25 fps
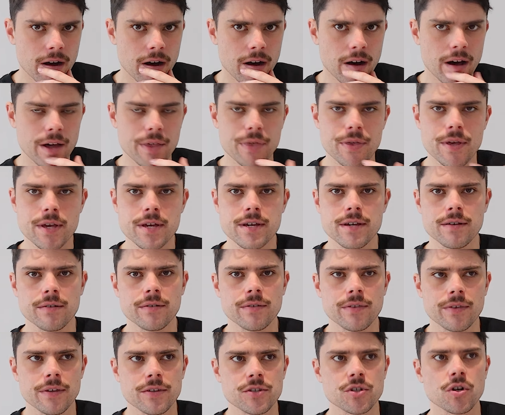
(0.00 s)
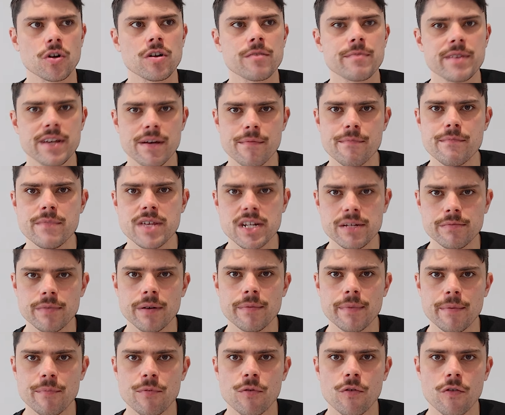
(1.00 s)
I think there's got to be a minimum
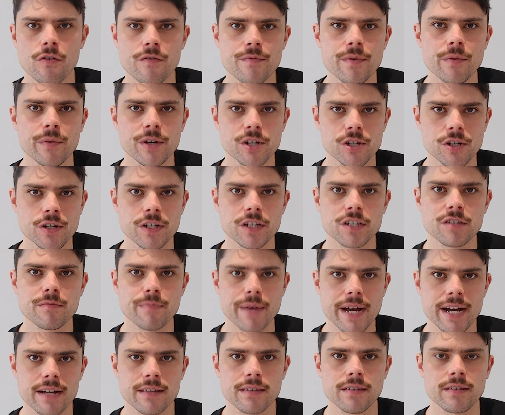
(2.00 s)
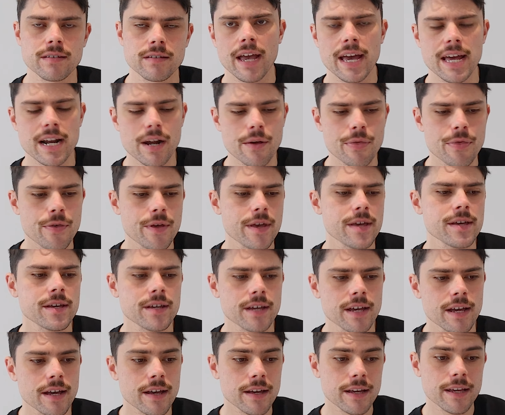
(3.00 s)
improvement we should expect. And I think
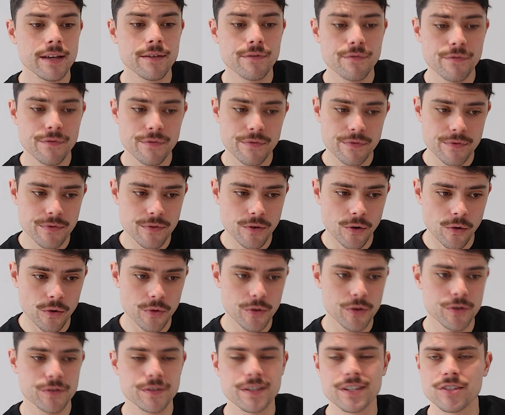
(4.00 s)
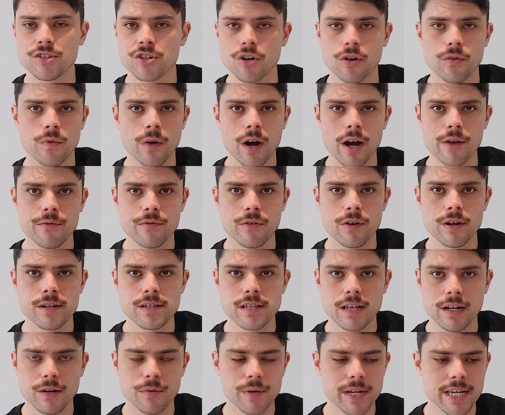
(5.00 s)
if all those things go right for us,
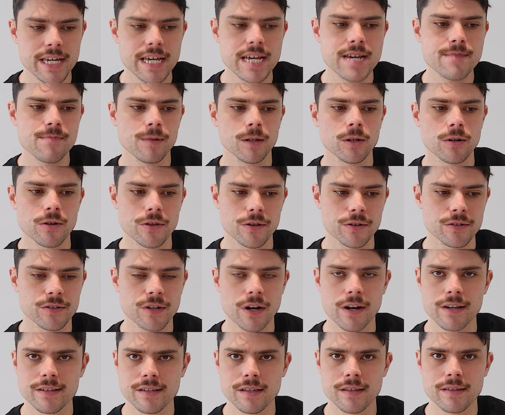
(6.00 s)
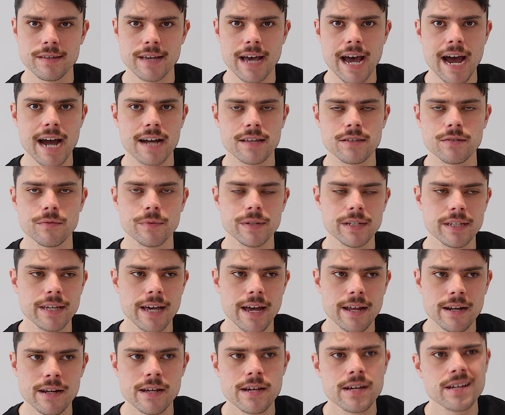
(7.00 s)
like we keep a lot of those guys intact and we
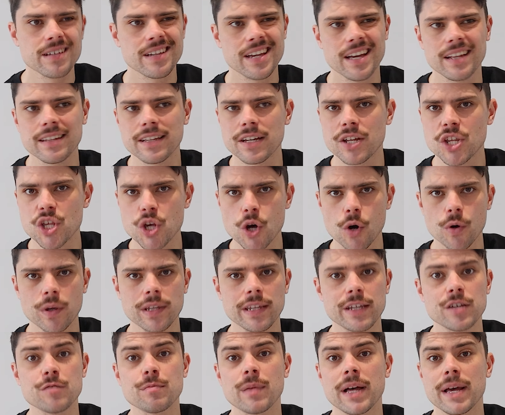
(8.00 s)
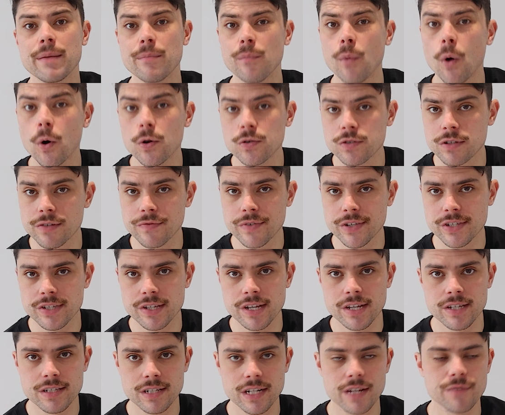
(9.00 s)
get Kelly and Yeo at least playing most of a
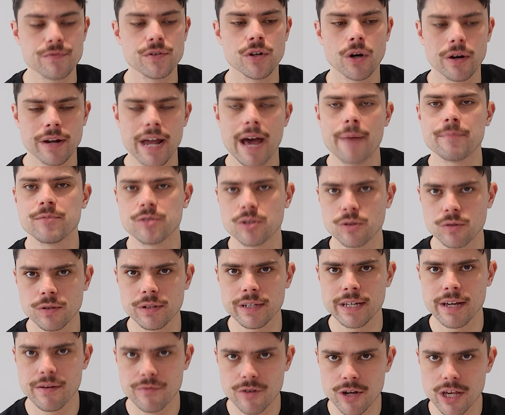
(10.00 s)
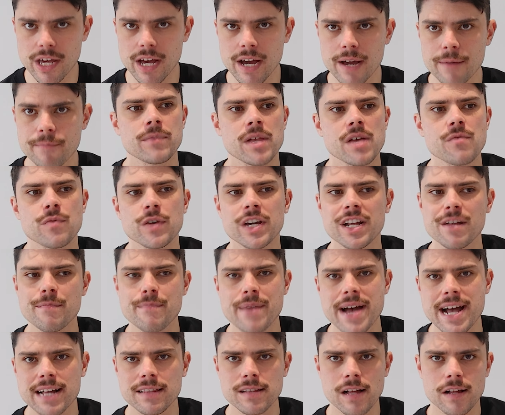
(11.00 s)
season, if not absolutely every game. If we get a
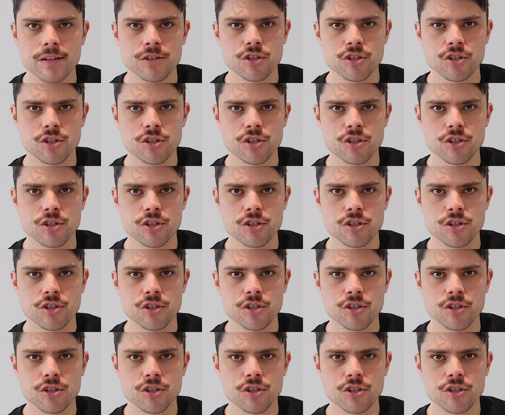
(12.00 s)
backline